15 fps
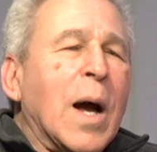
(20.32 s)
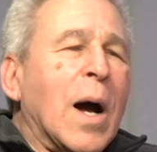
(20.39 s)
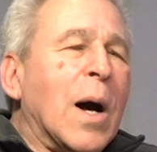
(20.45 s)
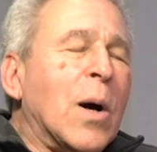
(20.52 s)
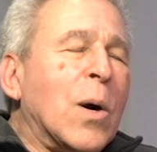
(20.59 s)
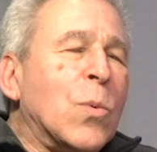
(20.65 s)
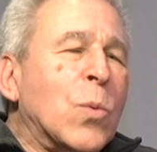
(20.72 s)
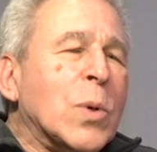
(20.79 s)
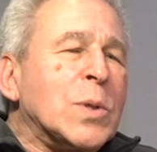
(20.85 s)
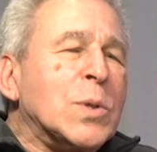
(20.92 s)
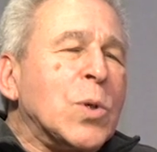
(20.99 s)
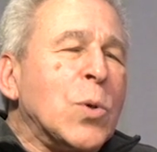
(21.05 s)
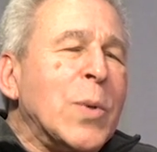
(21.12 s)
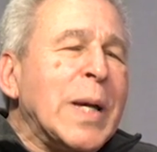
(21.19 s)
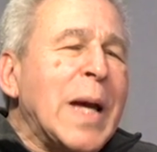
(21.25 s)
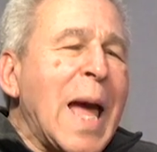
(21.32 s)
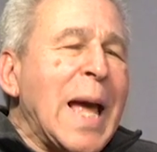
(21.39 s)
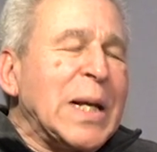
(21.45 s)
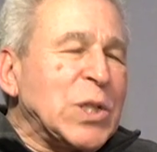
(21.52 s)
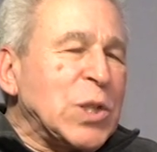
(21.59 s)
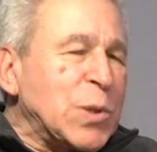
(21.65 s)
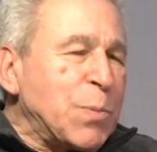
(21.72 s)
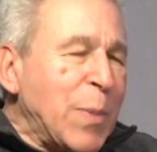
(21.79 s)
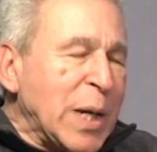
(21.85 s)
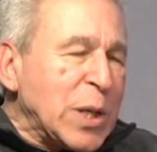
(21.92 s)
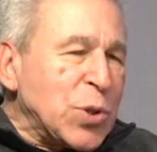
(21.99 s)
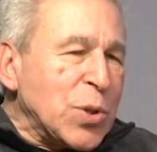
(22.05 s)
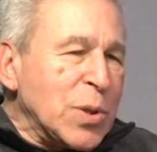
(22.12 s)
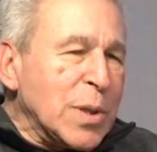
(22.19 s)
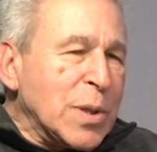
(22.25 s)
We're doing a
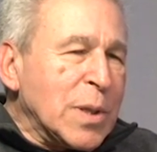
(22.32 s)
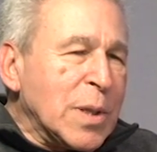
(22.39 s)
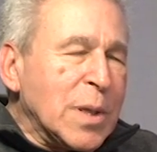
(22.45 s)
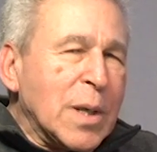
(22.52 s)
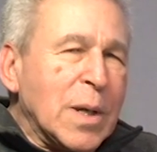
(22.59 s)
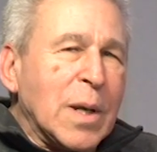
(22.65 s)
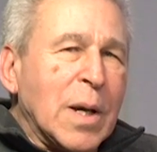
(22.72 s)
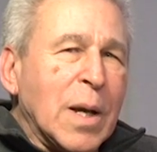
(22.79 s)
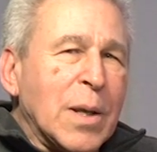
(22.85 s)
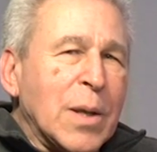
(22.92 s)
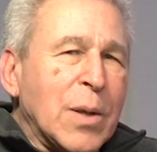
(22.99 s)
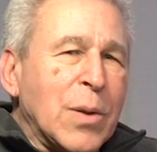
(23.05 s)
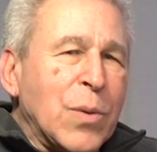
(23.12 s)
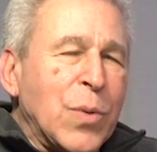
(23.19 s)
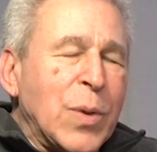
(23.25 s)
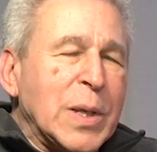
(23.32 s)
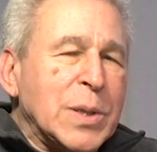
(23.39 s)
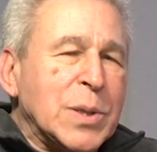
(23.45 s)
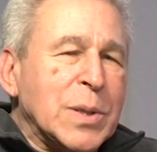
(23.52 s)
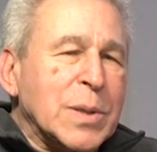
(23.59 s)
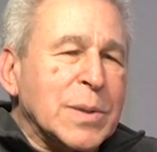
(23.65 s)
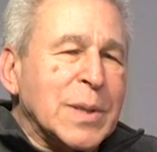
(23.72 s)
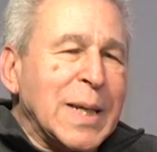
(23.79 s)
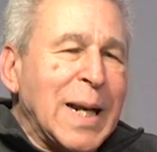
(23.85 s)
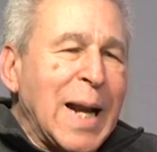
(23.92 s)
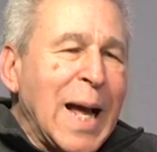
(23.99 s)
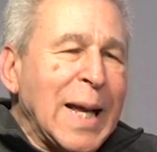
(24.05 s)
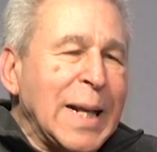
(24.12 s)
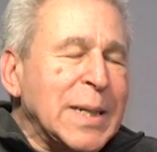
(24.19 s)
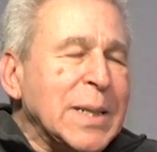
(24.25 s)
special this
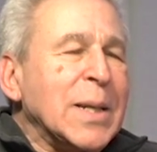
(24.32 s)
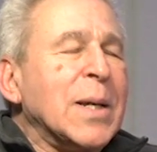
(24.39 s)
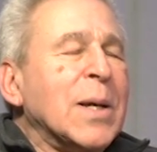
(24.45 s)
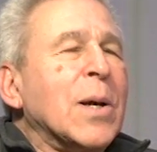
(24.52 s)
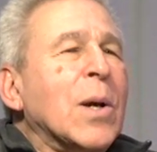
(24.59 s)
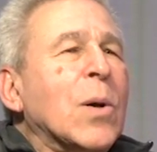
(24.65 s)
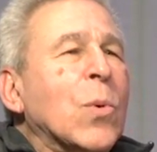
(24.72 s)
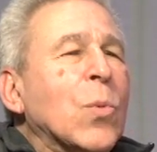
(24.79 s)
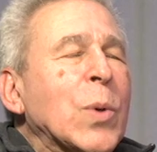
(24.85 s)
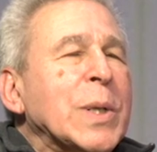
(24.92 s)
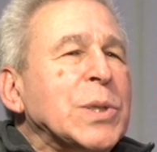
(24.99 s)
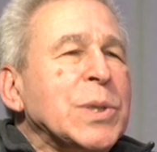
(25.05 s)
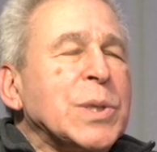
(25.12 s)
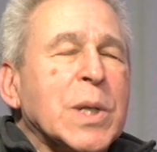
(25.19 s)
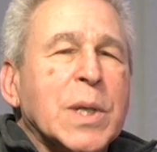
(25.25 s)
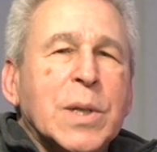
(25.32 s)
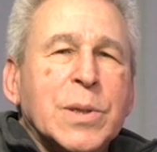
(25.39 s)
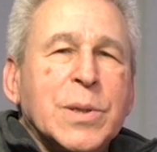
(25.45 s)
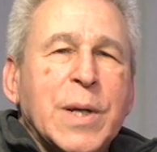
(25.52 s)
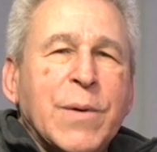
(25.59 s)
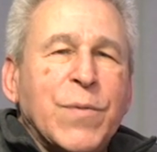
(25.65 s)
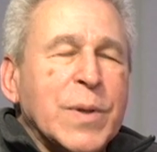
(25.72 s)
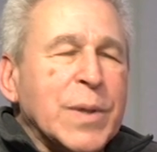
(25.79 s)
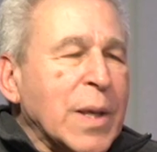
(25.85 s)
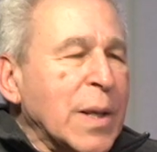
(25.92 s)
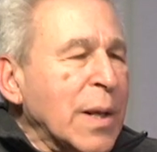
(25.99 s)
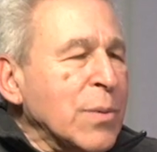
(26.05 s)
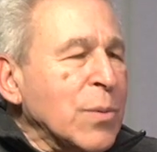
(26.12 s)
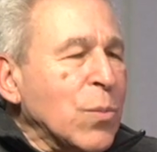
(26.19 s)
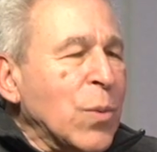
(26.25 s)
tonight, which is a little different
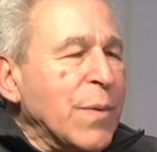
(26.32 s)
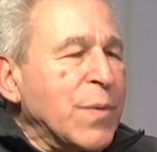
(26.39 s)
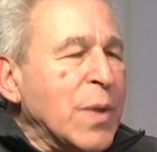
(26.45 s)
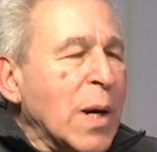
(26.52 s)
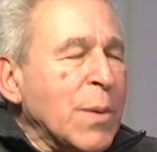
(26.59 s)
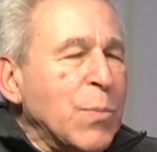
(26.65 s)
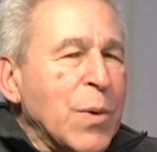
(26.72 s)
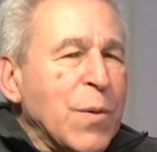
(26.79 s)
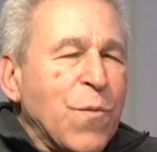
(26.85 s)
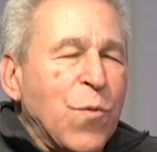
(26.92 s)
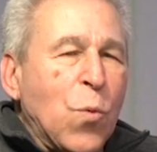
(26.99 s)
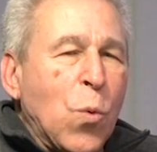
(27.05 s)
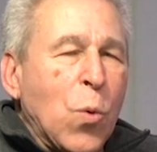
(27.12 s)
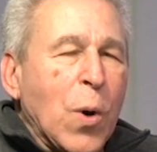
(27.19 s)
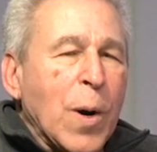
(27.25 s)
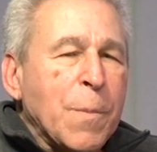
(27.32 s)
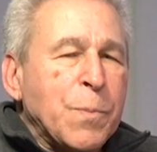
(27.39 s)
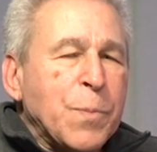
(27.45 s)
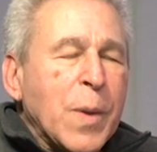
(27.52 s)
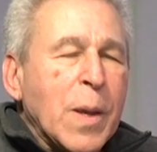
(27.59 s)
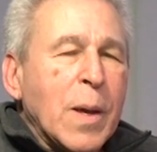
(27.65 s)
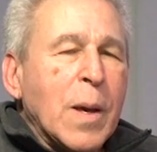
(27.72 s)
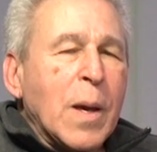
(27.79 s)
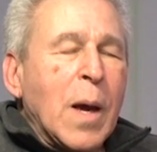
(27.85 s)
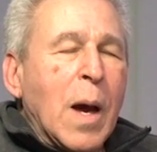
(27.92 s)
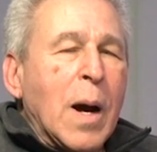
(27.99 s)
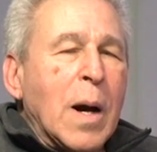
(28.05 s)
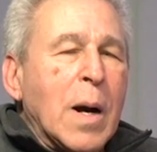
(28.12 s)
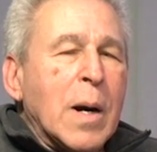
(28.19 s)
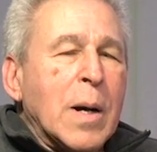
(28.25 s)
than we've done before.
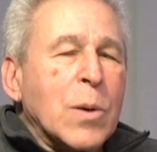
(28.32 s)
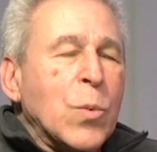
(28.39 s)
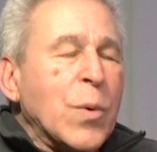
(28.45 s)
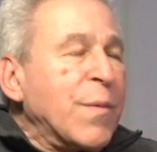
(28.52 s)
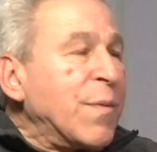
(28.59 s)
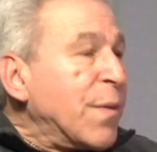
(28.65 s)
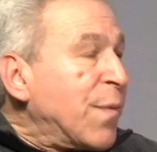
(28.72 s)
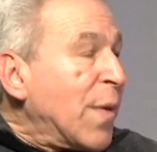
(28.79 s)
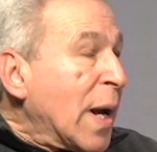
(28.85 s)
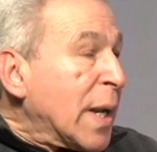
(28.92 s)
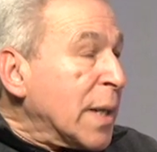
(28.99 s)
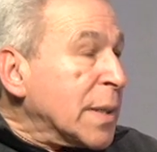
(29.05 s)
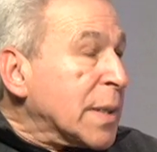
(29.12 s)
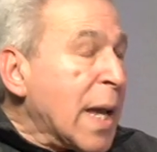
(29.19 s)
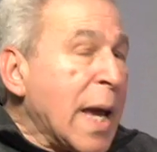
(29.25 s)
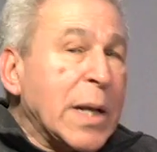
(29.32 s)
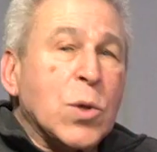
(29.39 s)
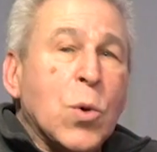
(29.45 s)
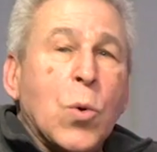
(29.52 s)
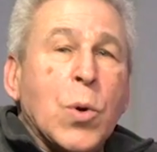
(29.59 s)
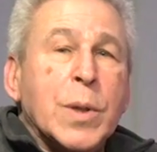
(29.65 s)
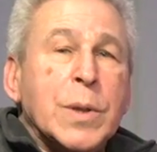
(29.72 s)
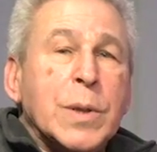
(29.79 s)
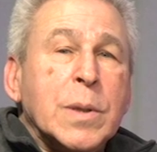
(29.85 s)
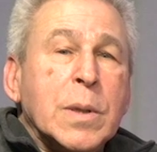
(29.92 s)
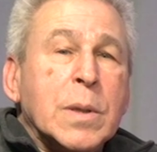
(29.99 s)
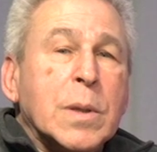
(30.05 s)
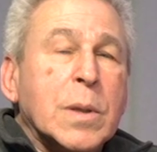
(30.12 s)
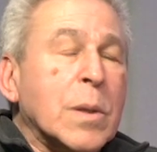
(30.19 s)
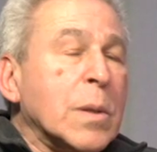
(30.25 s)
We've invited Ken Gordon,
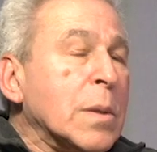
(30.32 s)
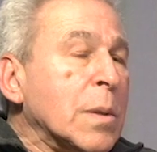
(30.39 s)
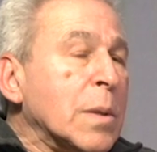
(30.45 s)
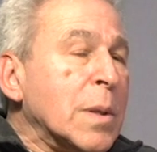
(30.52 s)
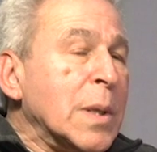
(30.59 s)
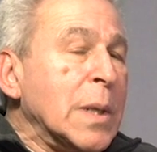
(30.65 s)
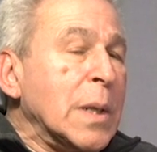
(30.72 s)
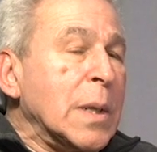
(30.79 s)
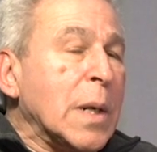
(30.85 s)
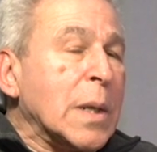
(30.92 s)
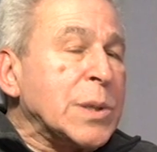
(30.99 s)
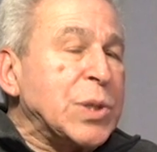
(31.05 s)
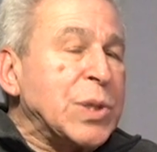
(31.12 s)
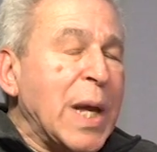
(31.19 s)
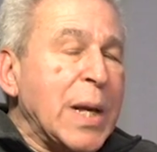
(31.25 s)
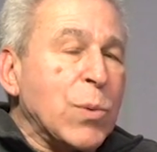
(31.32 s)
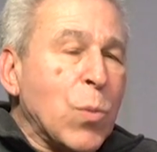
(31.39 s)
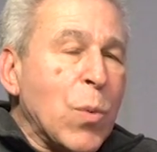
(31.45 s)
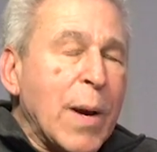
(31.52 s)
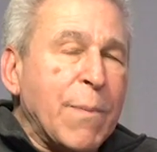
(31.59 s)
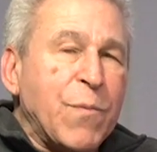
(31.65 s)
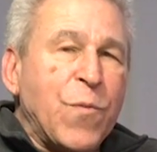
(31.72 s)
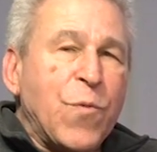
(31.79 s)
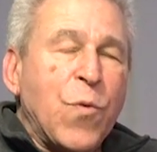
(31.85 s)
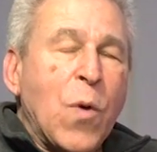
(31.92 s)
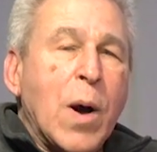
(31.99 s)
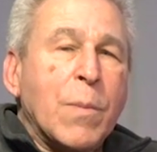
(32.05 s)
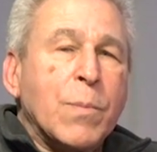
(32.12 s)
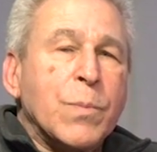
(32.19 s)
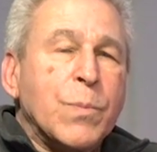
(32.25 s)
the state rep
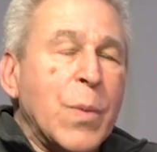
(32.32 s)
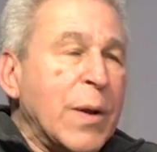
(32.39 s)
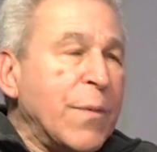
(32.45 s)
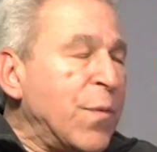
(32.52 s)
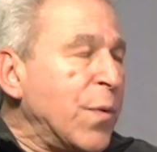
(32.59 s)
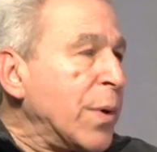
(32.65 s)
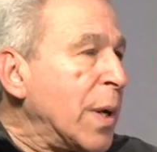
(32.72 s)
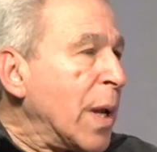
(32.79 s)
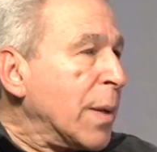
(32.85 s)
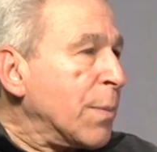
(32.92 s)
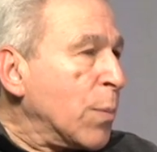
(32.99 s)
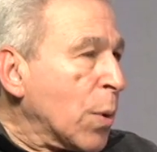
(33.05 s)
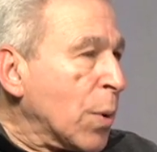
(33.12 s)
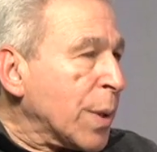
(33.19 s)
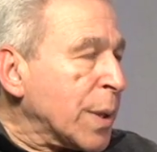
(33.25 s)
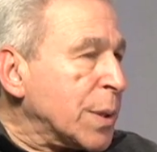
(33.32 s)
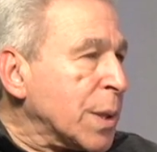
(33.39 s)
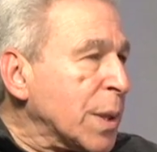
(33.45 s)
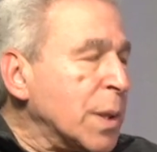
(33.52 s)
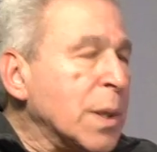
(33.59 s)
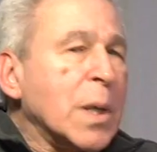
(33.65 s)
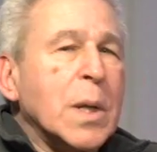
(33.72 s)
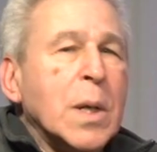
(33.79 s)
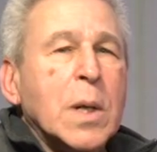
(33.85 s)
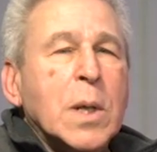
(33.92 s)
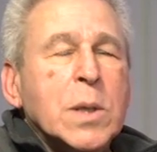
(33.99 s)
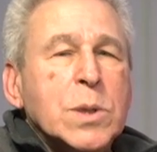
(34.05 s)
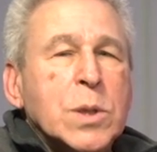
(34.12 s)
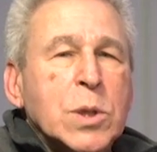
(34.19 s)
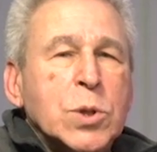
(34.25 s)
from Bedford and Burlington,
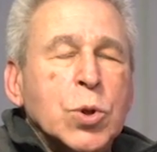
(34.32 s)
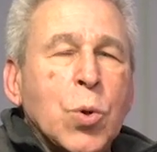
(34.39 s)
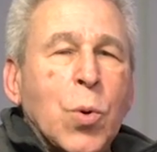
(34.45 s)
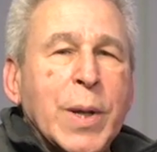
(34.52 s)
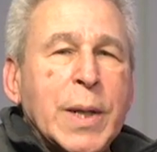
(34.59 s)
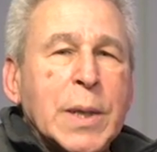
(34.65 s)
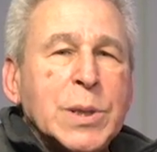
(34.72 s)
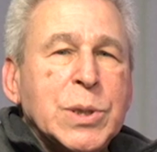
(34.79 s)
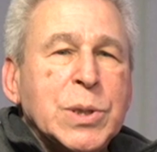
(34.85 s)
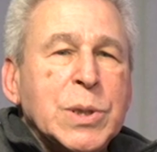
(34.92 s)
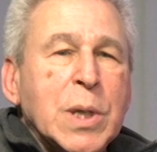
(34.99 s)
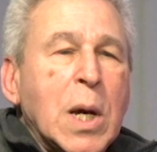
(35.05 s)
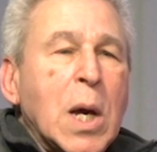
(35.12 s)
to join us